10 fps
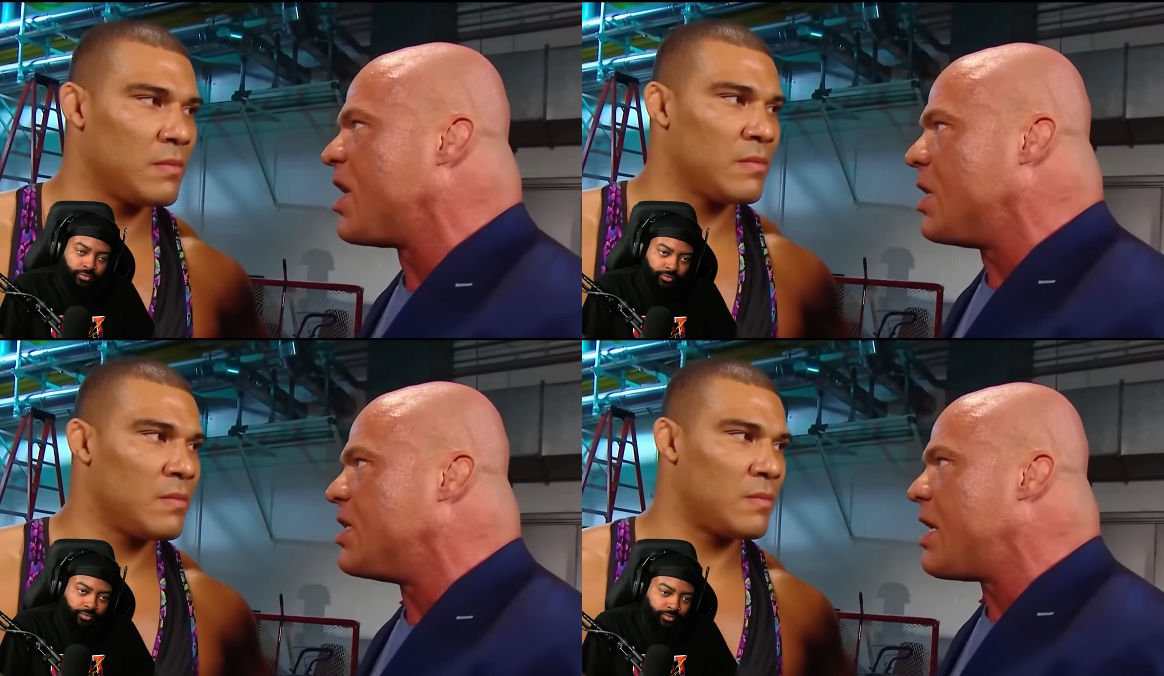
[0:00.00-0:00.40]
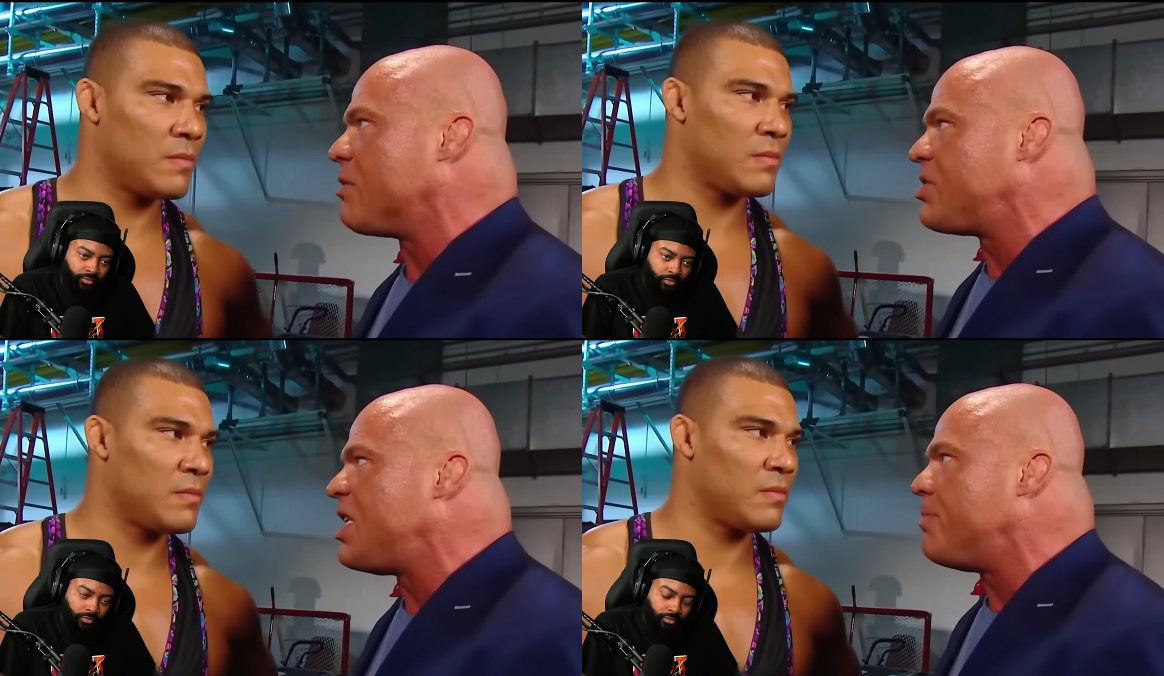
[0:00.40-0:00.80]
Speaker 1: the
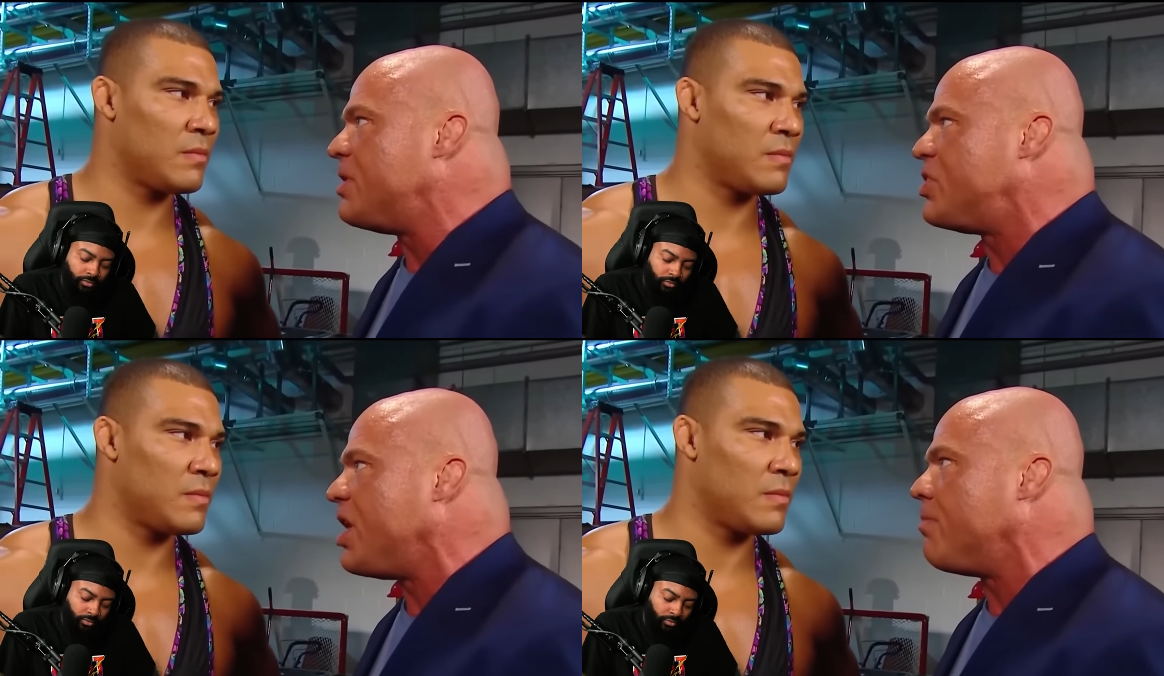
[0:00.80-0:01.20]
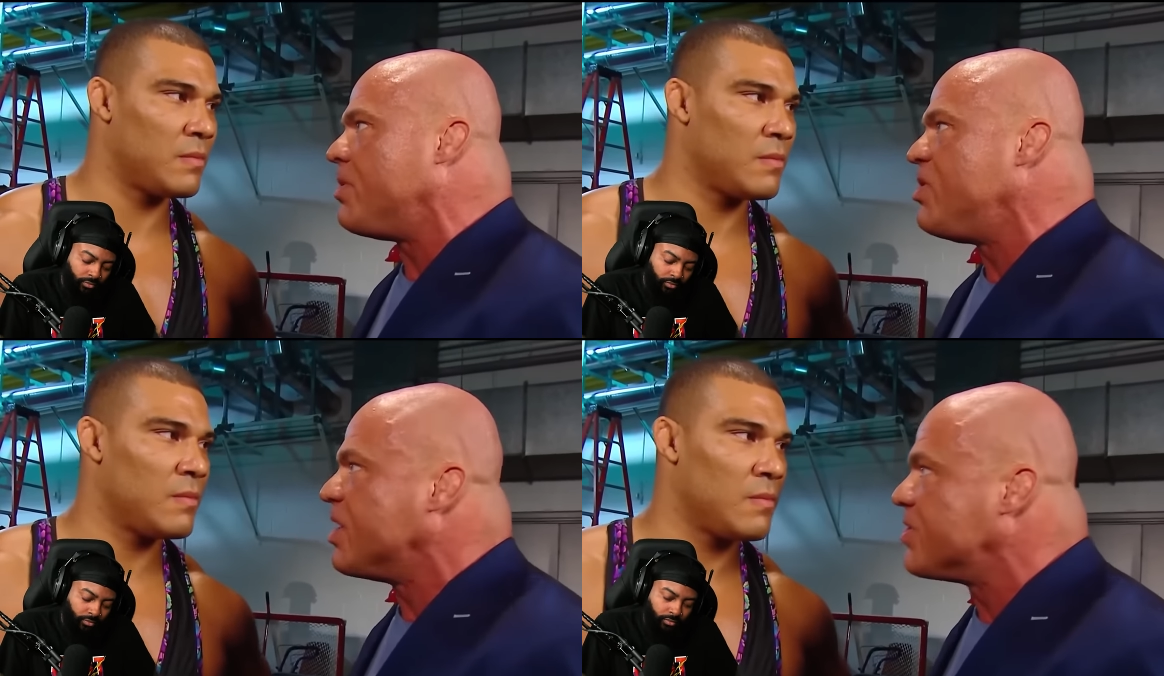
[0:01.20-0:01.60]
whole thing
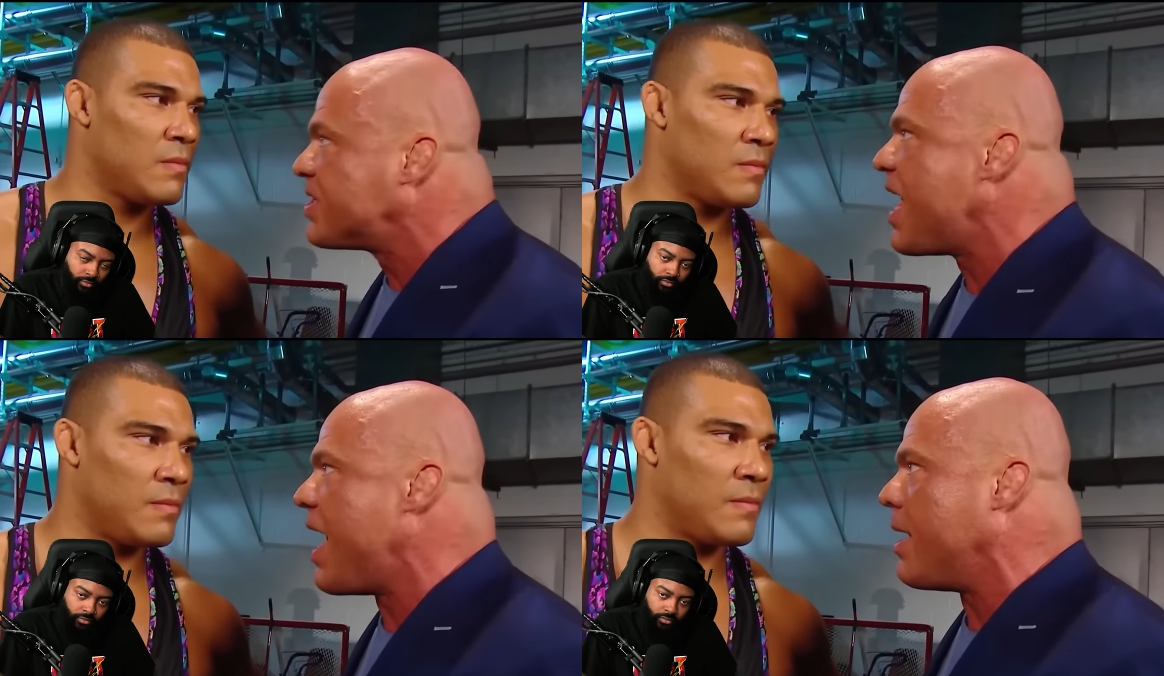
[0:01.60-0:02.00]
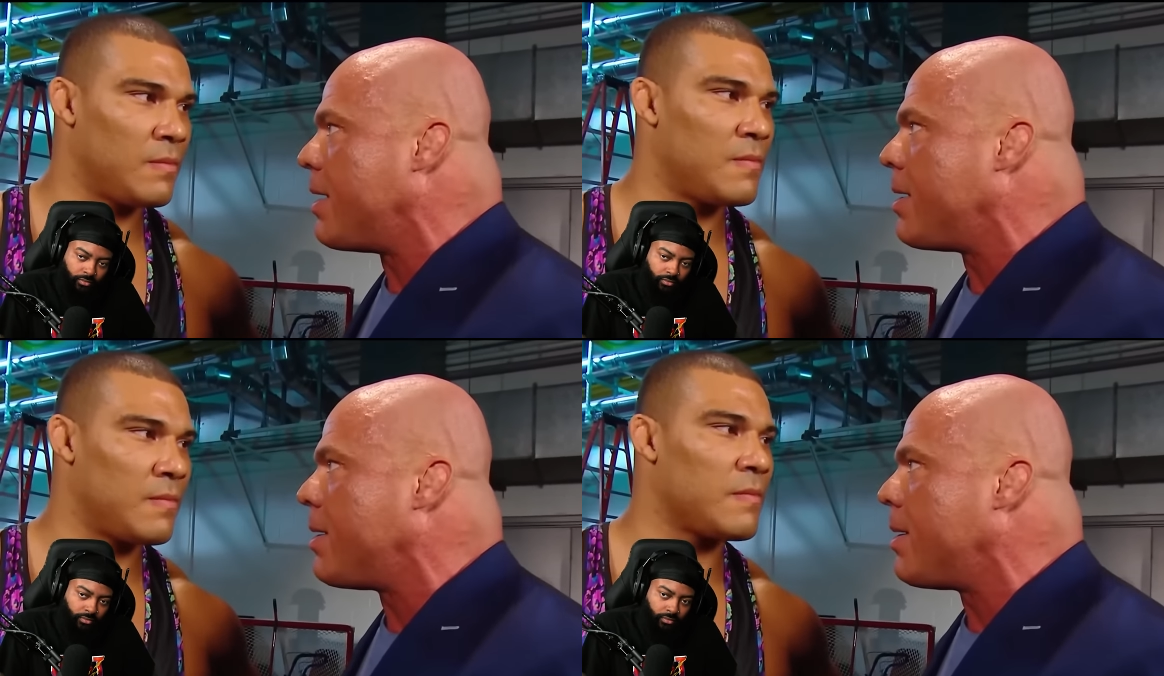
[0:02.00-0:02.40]
was just
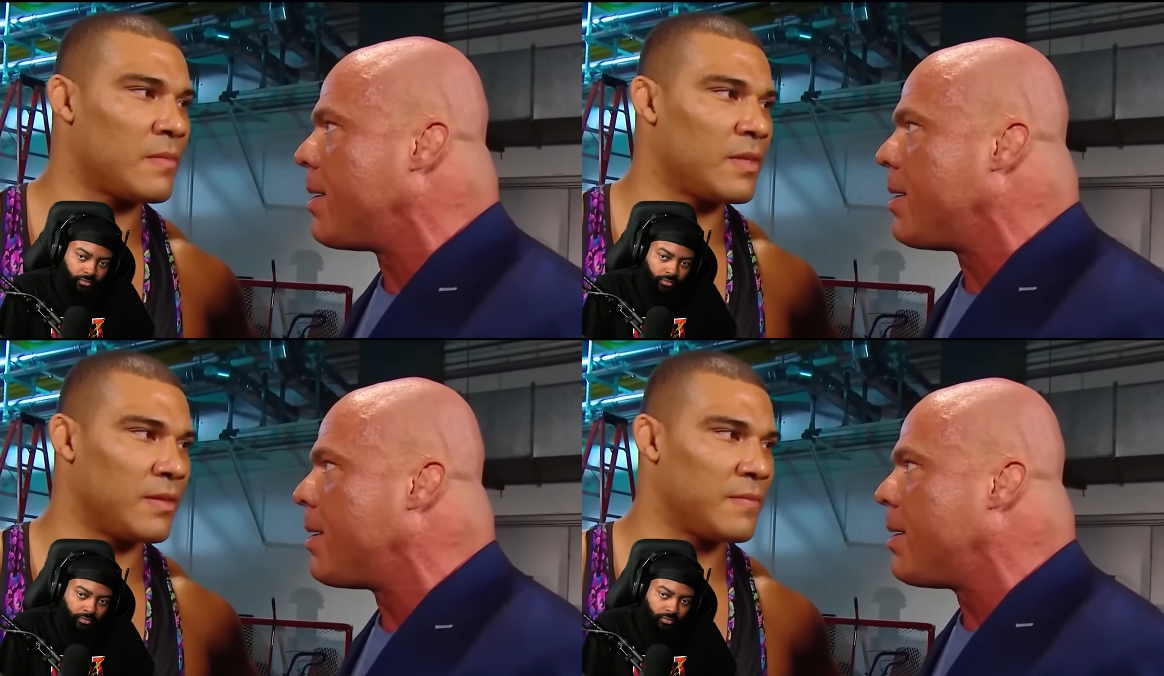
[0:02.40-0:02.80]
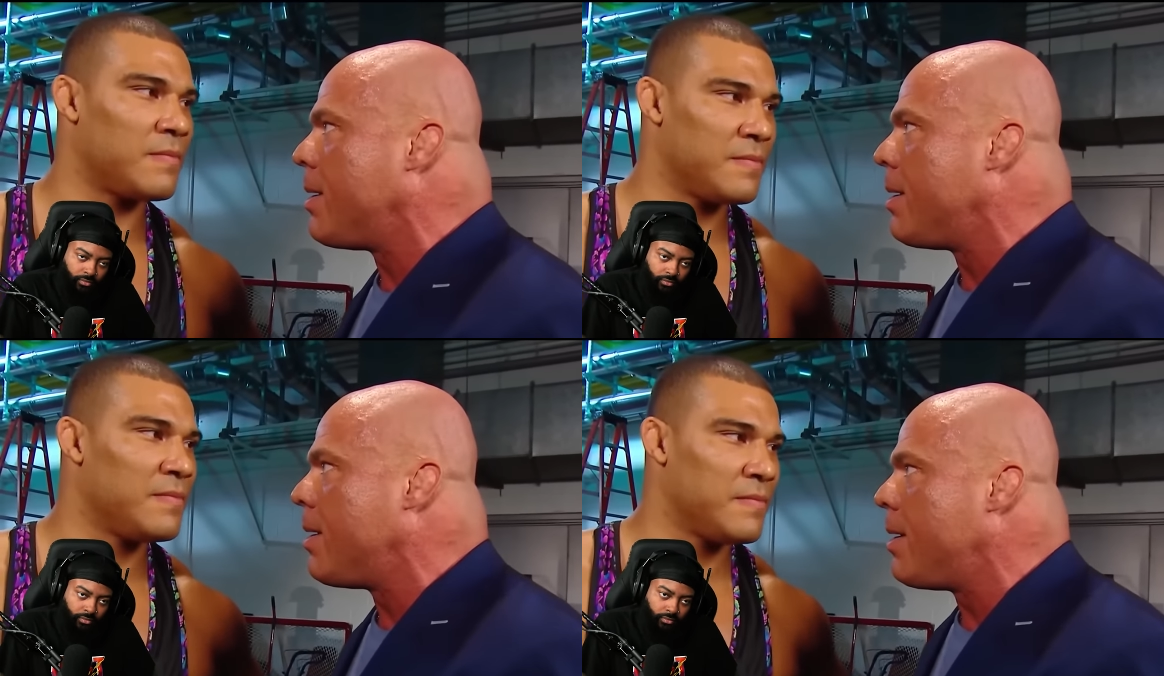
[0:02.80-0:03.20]
totally dropped